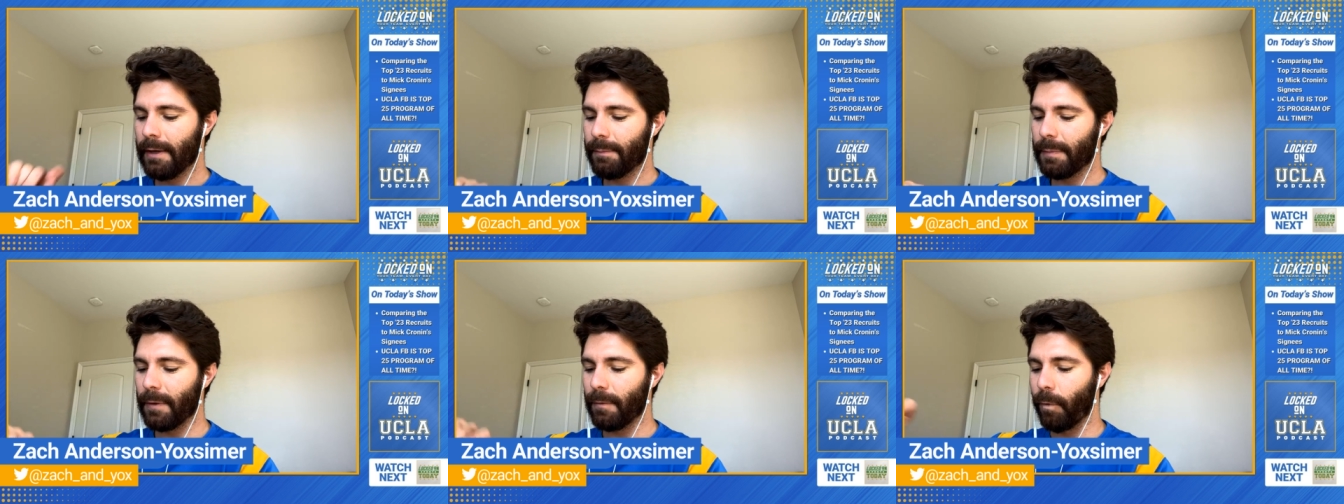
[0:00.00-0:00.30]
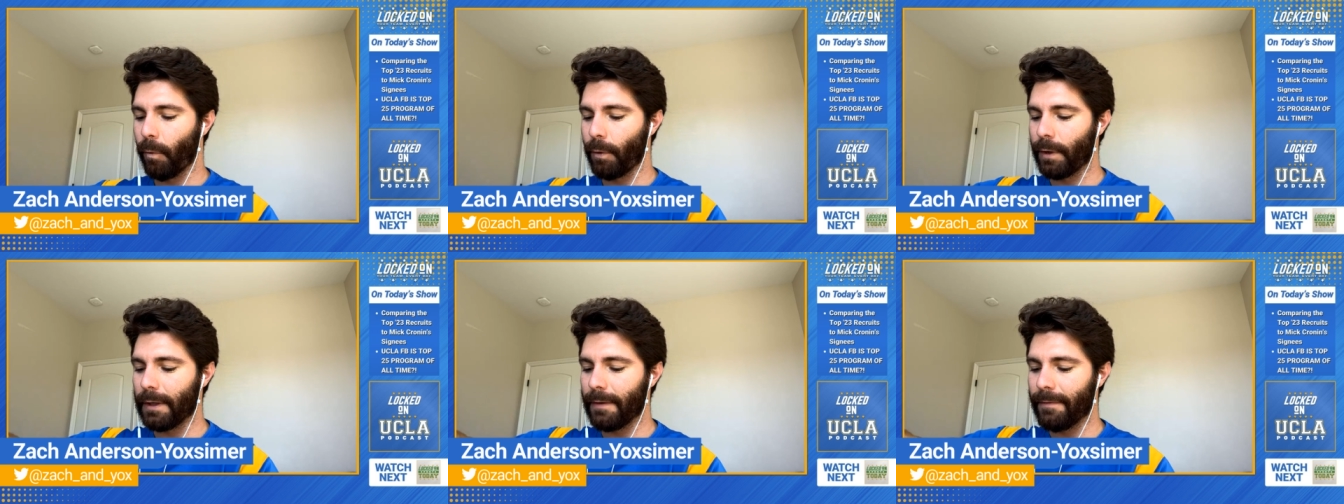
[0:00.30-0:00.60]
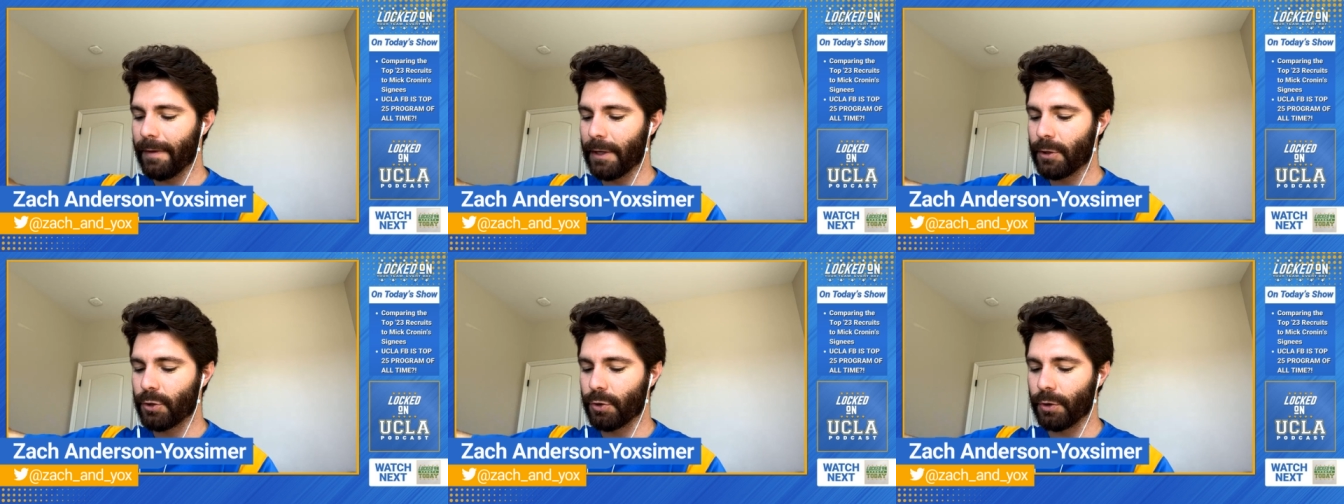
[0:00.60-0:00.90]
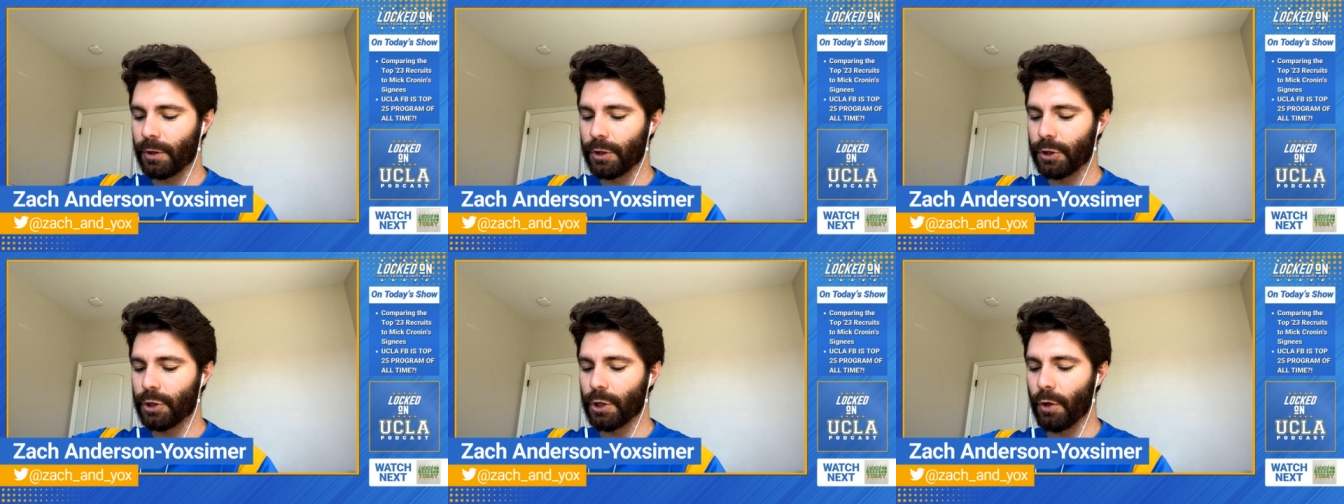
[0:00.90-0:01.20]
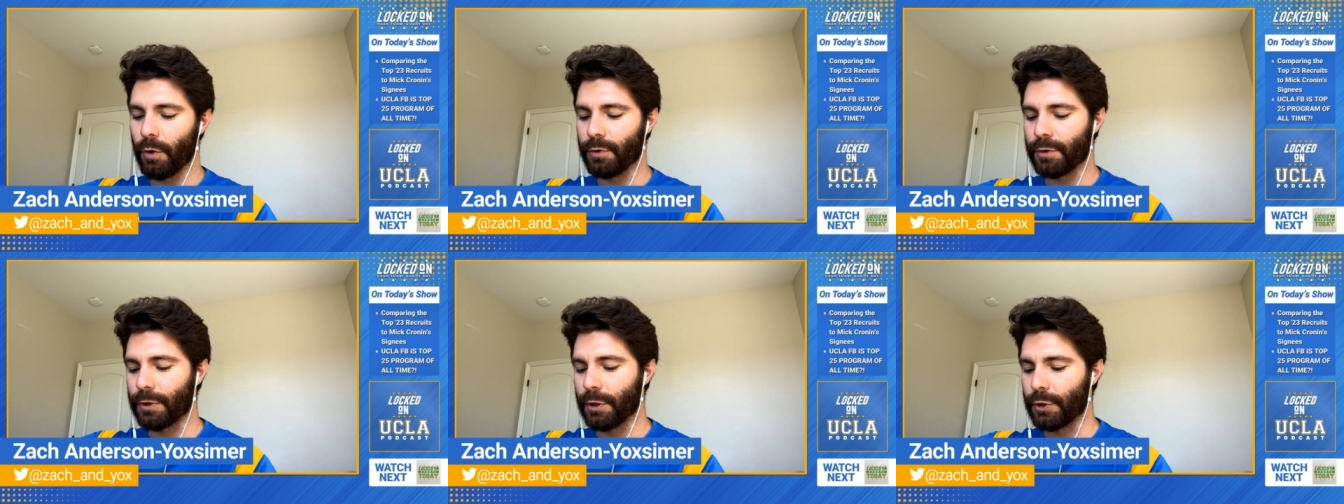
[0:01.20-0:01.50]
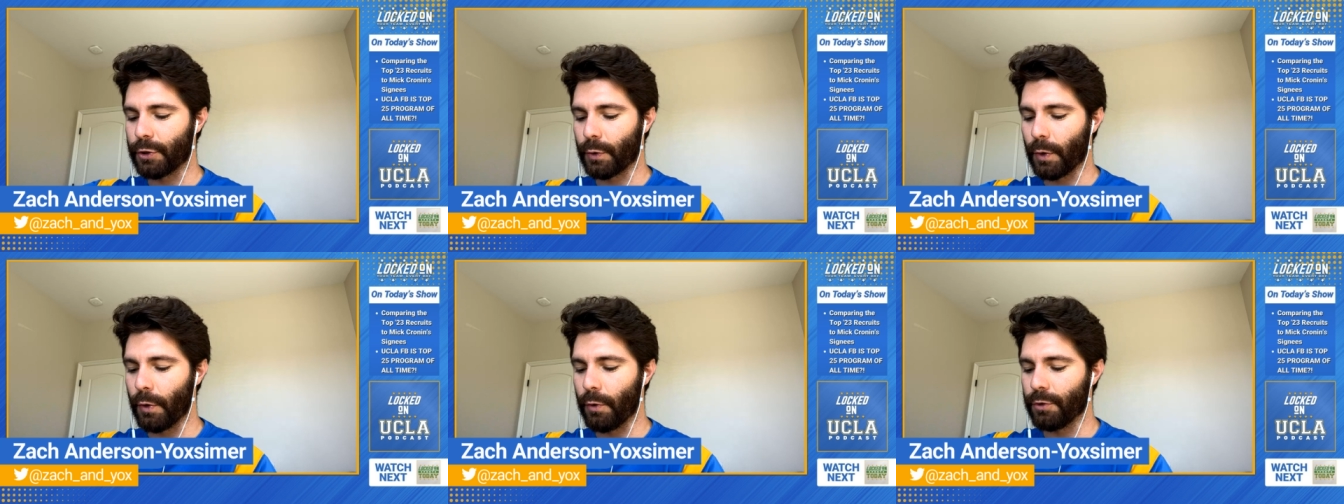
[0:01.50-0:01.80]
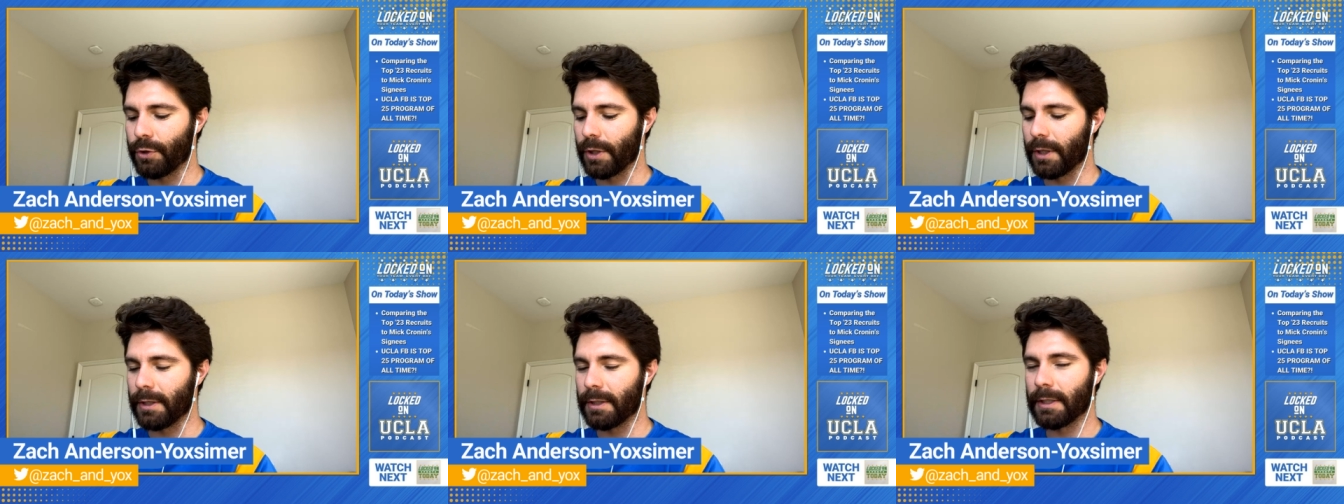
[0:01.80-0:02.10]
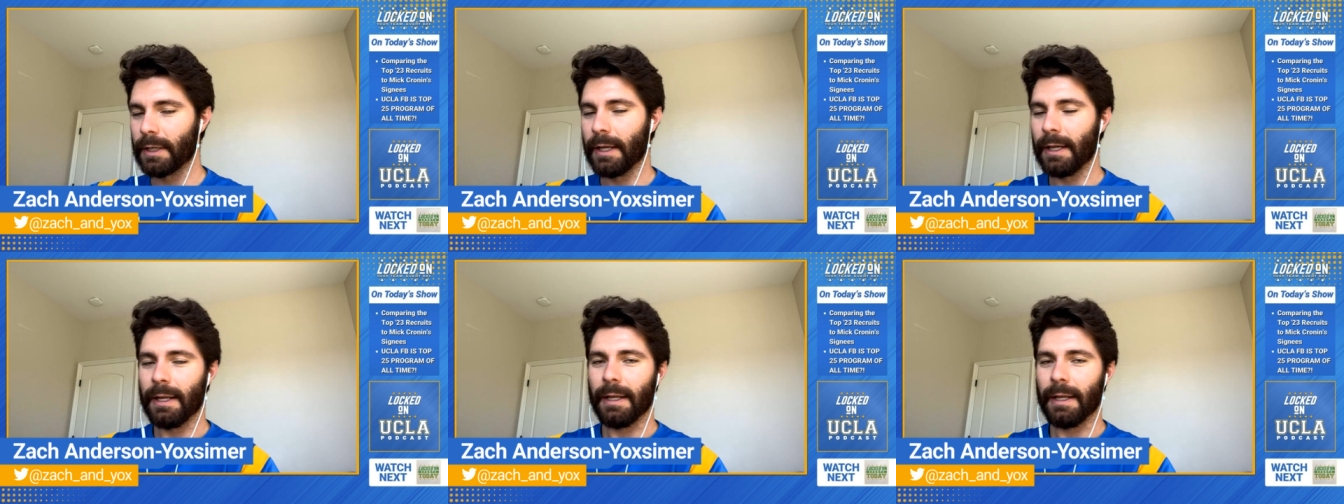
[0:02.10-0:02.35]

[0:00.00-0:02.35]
before he eventually chose the Trojans.